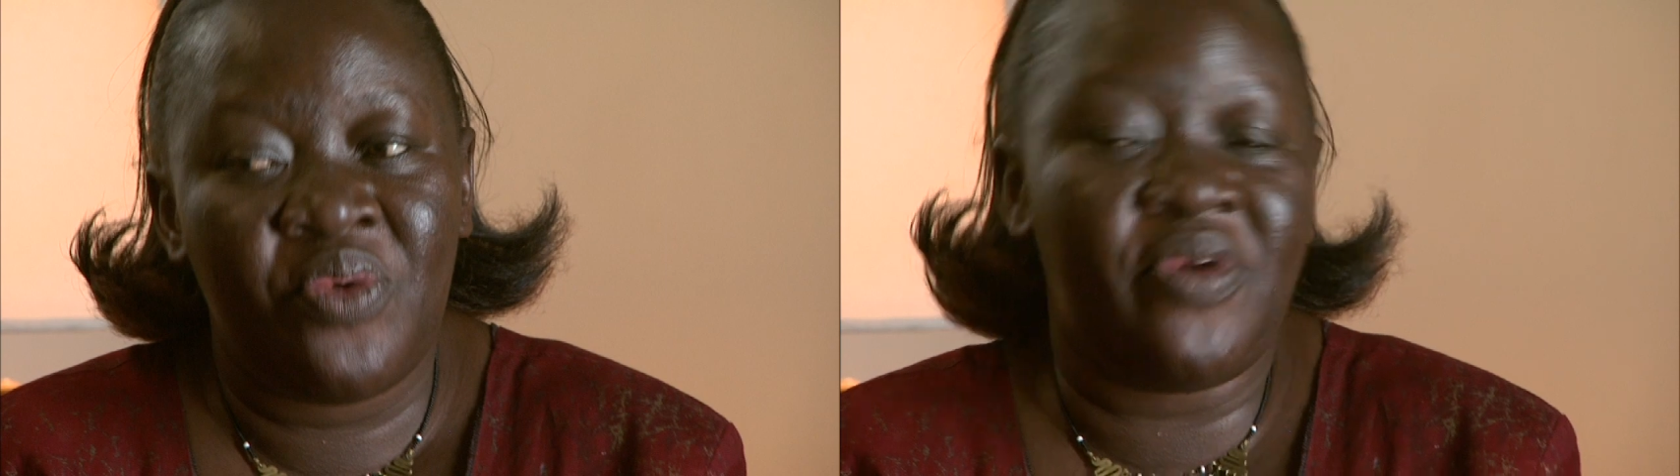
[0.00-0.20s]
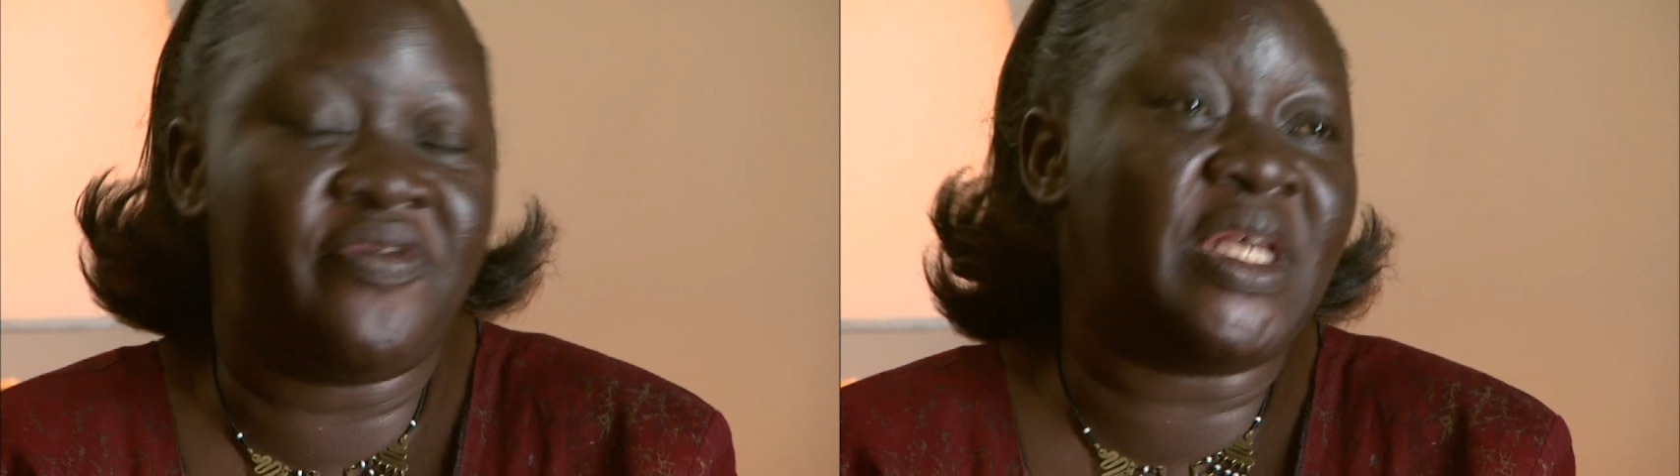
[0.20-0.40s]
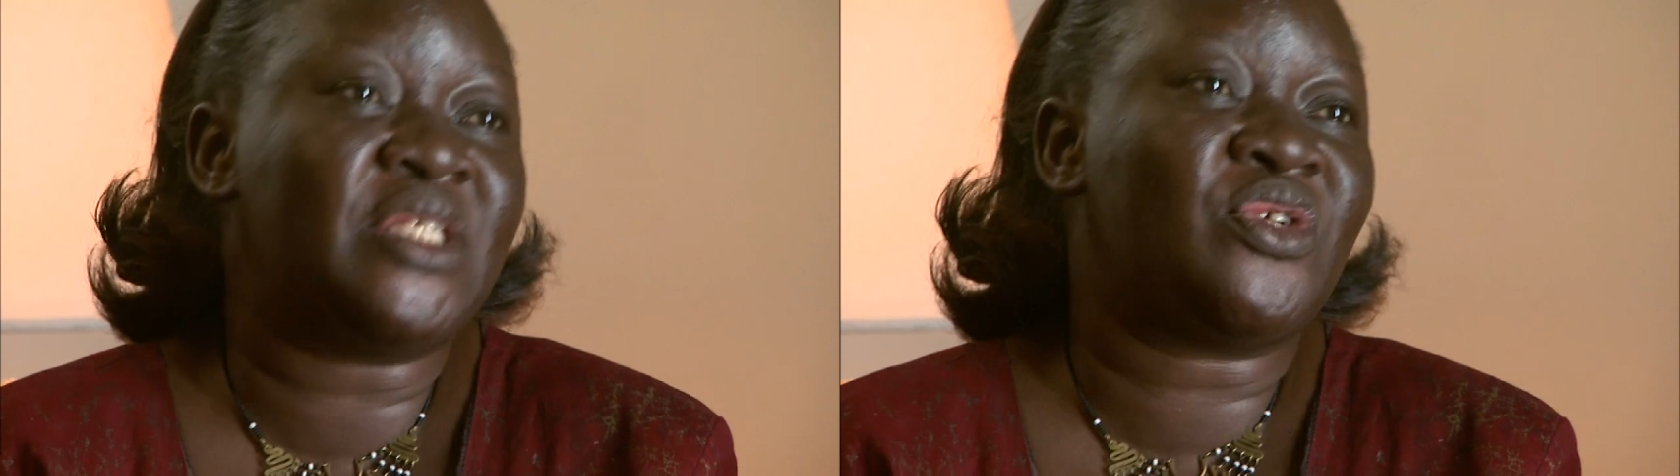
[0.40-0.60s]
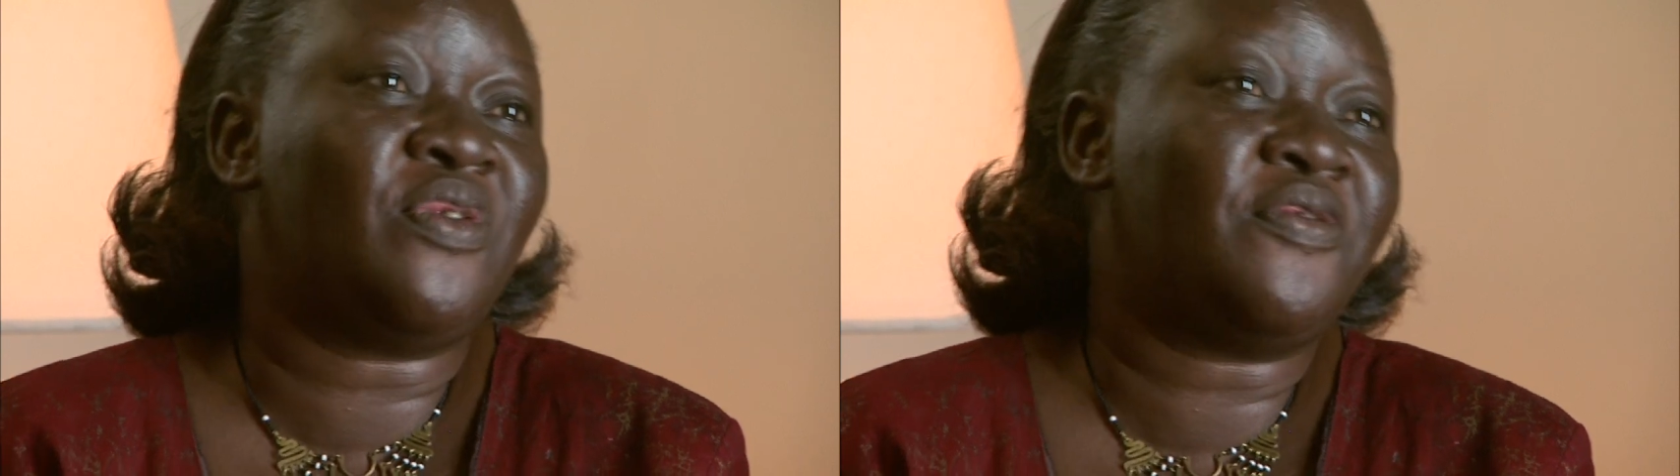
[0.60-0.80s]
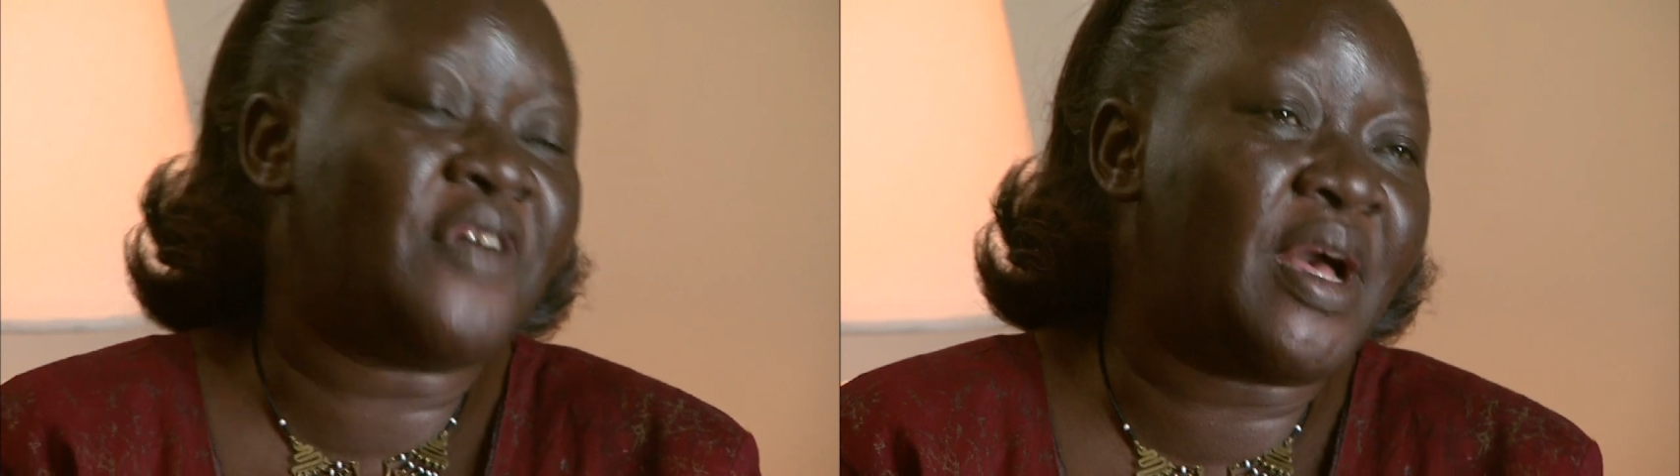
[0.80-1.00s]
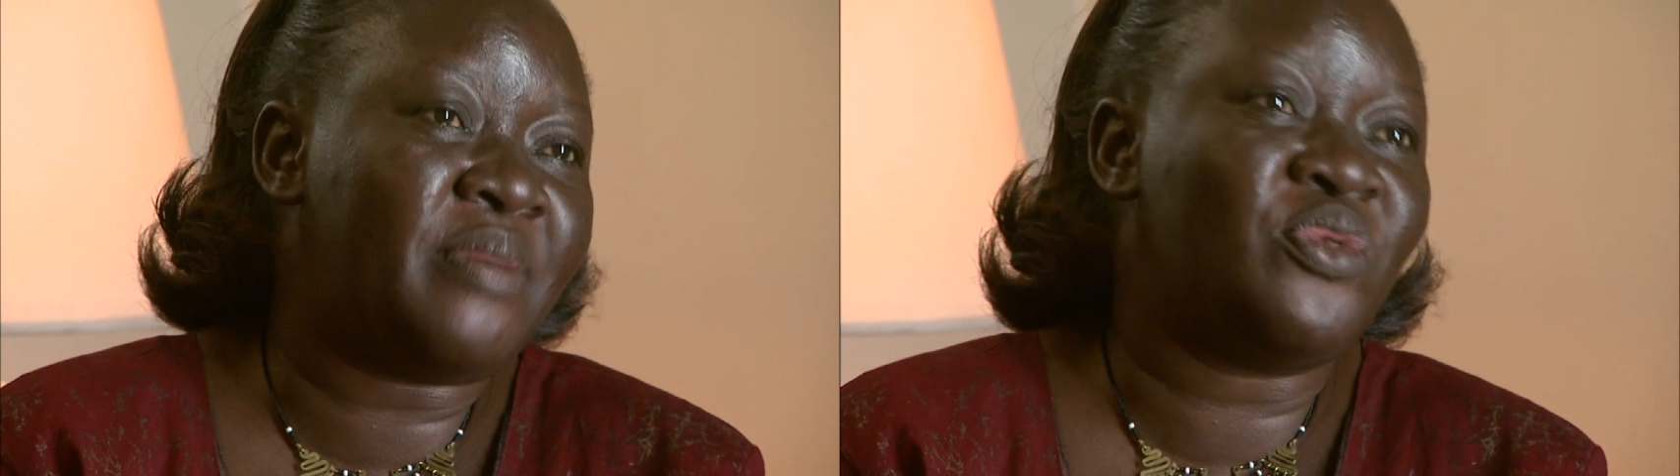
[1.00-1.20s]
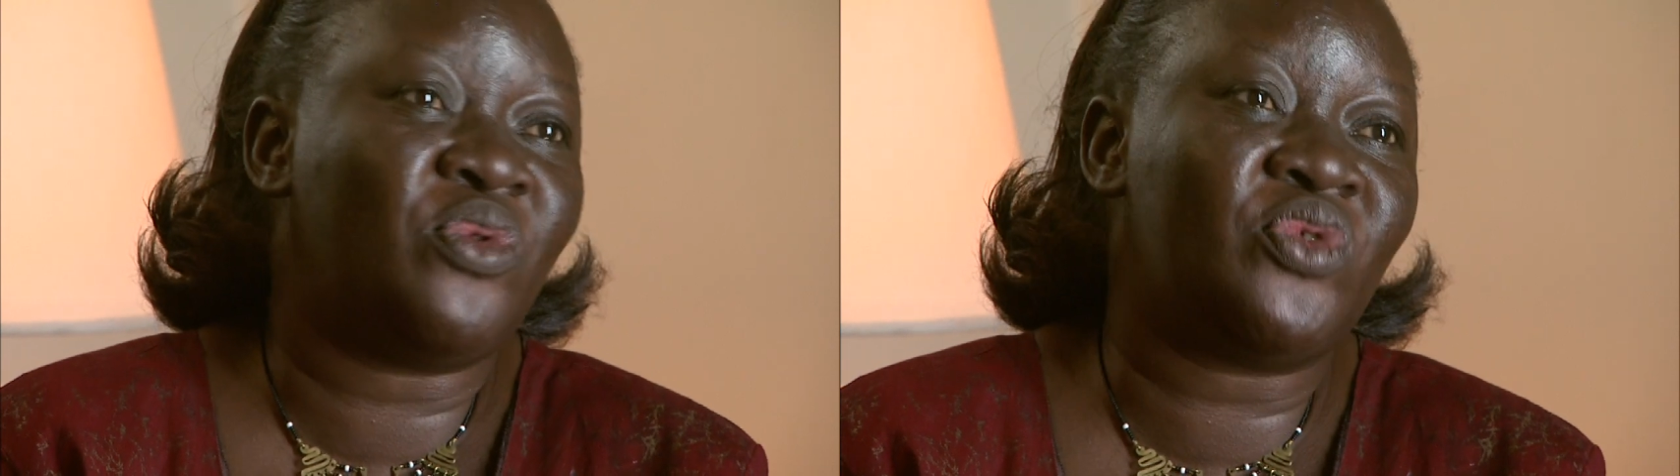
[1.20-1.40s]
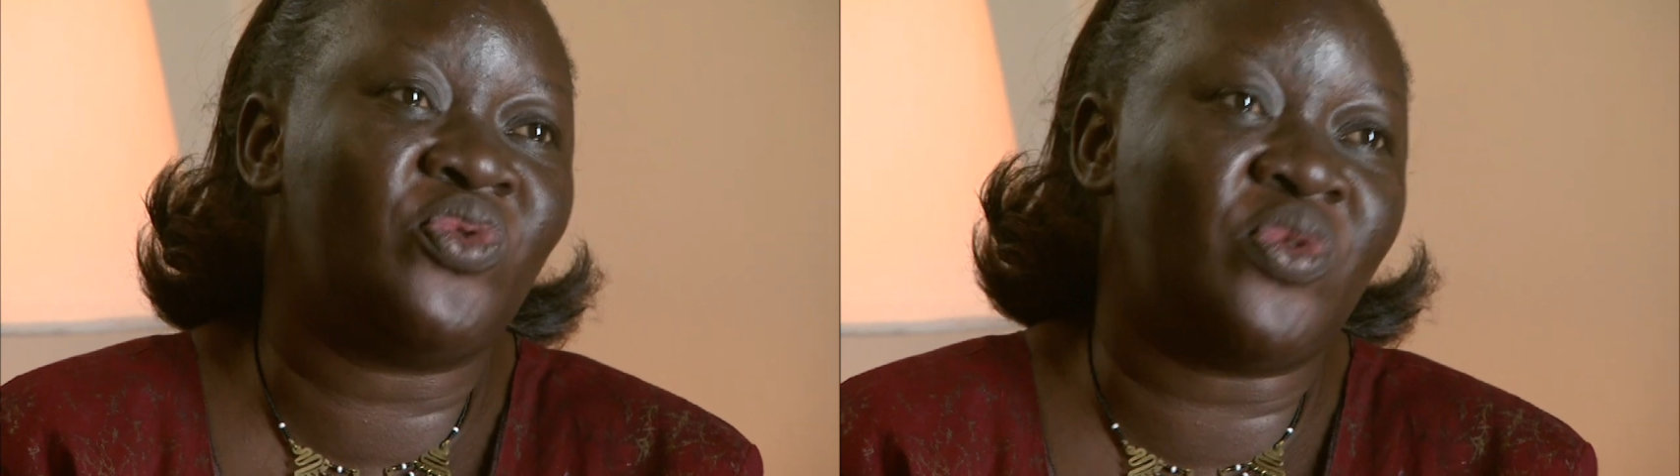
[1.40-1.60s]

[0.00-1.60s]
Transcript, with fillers: We've just confirmed what